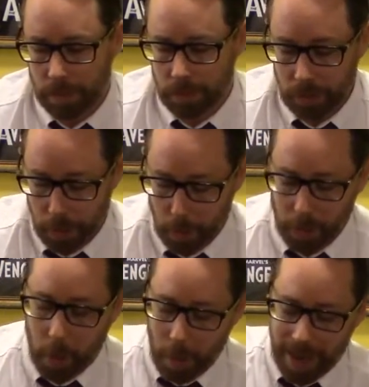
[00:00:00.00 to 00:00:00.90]
So
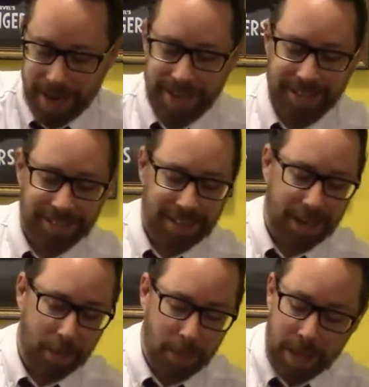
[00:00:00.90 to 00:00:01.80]
the way it is
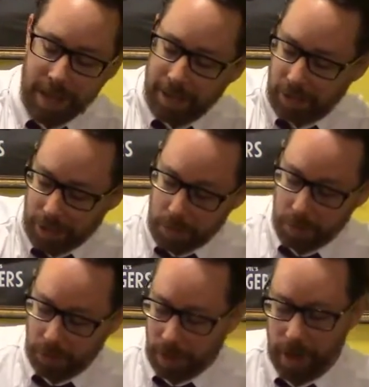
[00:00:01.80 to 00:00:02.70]
set up is that you
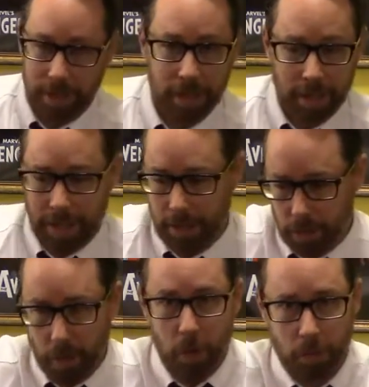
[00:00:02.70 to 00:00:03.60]
start in
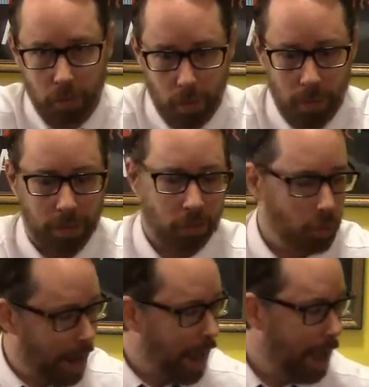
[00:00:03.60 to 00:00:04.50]
your own corners.
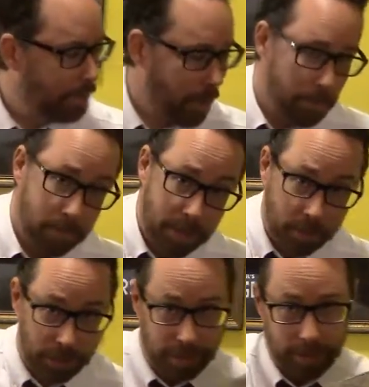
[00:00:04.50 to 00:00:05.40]
You have a
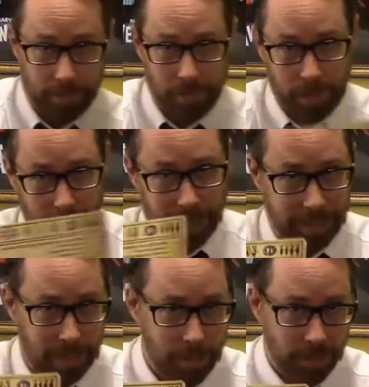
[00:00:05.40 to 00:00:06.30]
mission that I
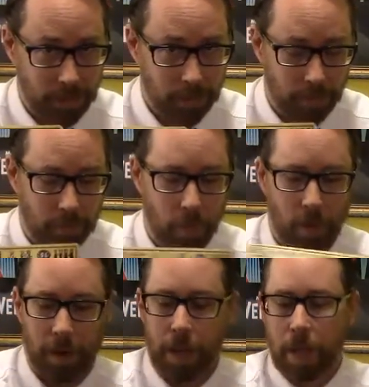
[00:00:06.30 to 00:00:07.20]
did mention
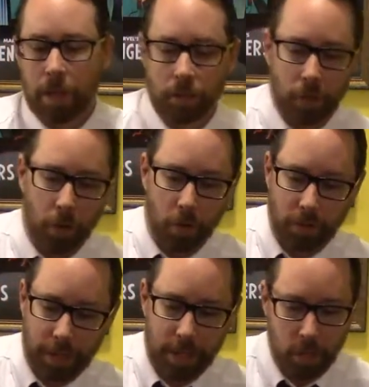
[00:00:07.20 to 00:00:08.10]
before. So
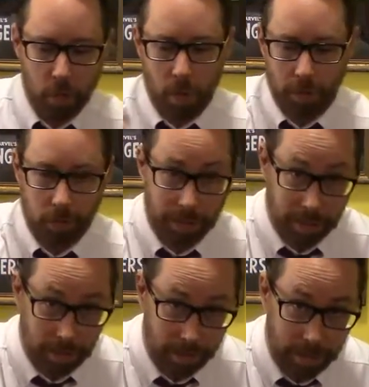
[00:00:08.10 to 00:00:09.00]
say you want to
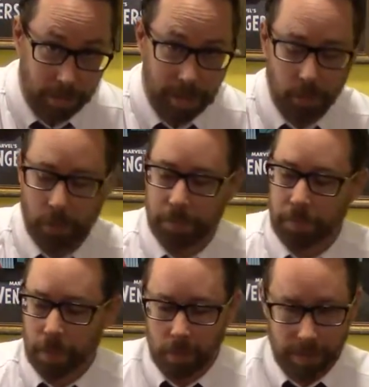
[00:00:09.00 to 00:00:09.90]
get to the
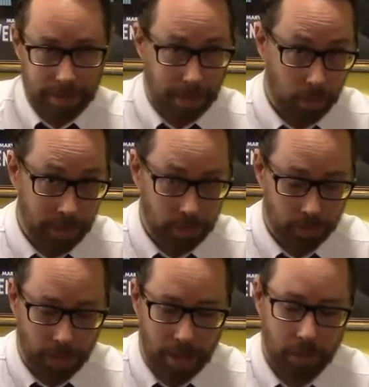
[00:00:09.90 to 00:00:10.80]
cathedral, you need to get 3
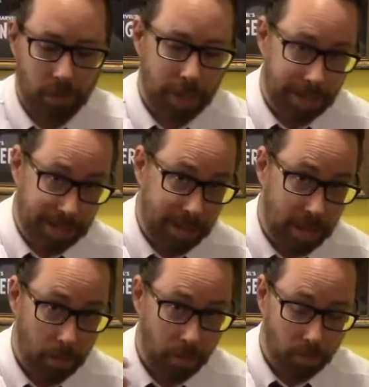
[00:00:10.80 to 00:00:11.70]
survivors and get
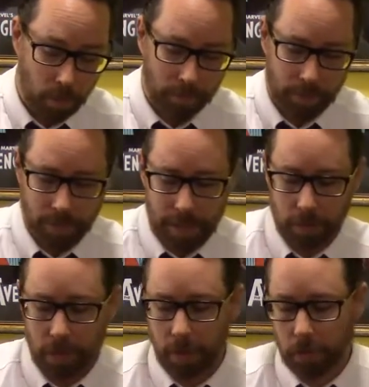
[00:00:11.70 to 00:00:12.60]
there before
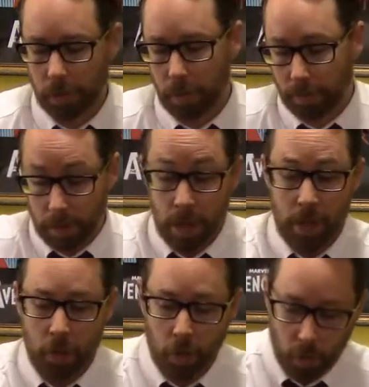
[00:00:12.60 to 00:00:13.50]
15 turns are over.
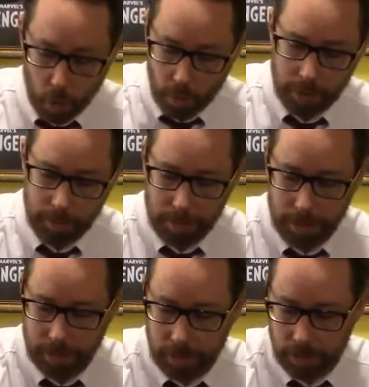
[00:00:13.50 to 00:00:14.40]
You're going to be
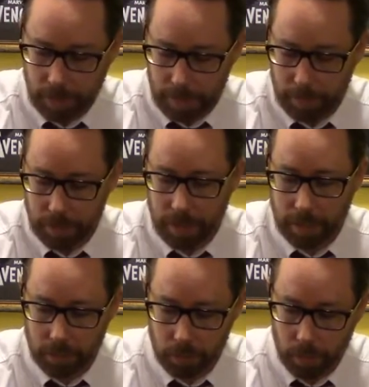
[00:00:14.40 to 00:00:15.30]
placing zombies and
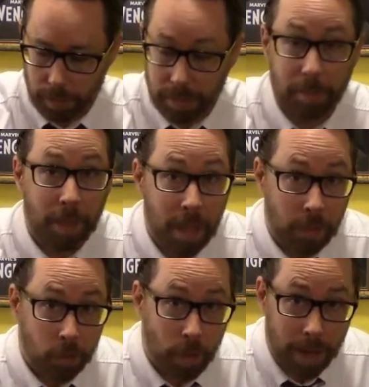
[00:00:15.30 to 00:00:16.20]
controlling them,
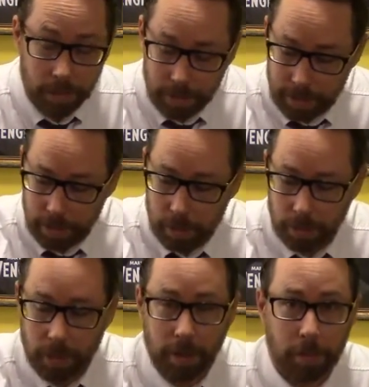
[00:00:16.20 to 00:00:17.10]
trying to kill
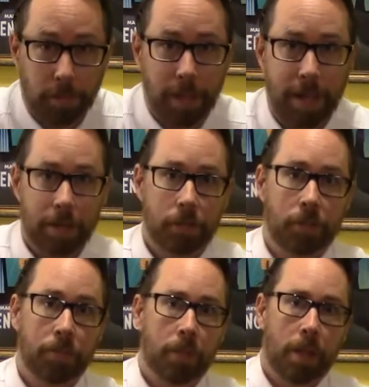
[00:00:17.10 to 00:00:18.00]
your other
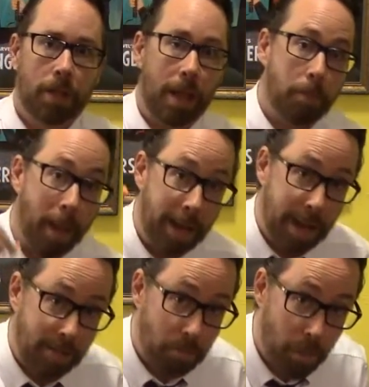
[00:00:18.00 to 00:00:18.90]
players that might
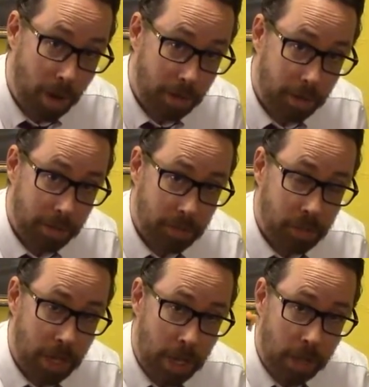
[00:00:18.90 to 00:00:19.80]
have
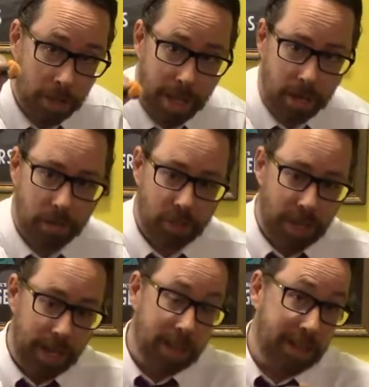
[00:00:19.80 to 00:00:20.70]
markers that
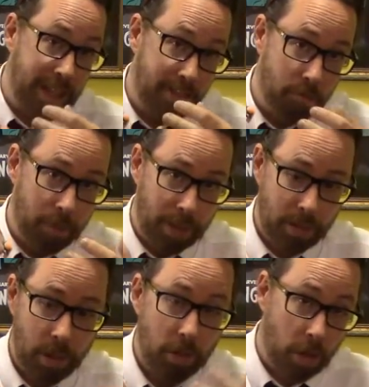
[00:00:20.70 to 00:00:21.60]
say that they've
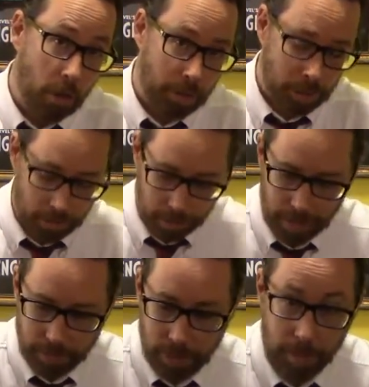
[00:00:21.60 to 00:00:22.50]
been noticed
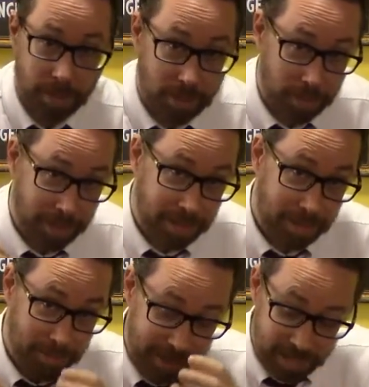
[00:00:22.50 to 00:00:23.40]
by the zombies, and it makes
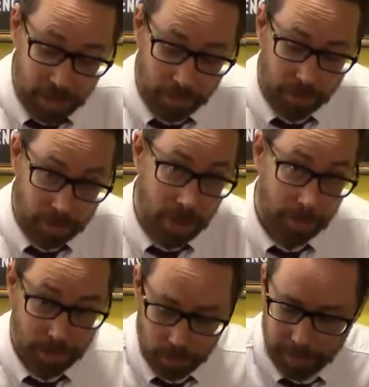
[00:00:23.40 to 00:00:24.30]
it easier for the
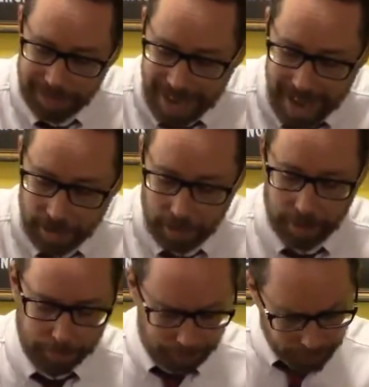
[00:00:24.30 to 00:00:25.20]
zombies to attack
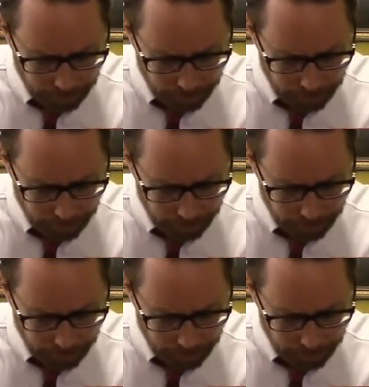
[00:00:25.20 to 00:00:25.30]
them.